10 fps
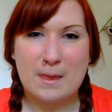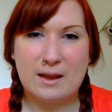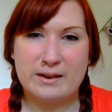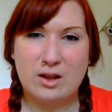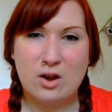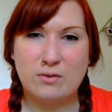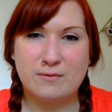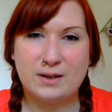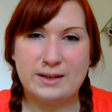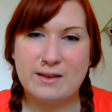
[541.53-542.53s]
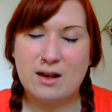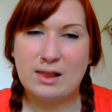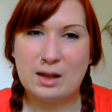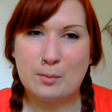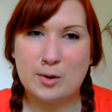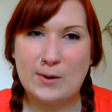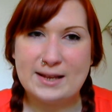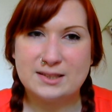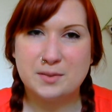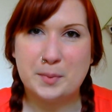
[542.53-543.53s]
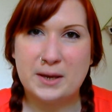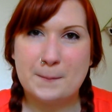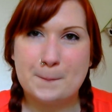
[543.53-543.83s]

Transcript: and hopefully that'll help my weight a bit.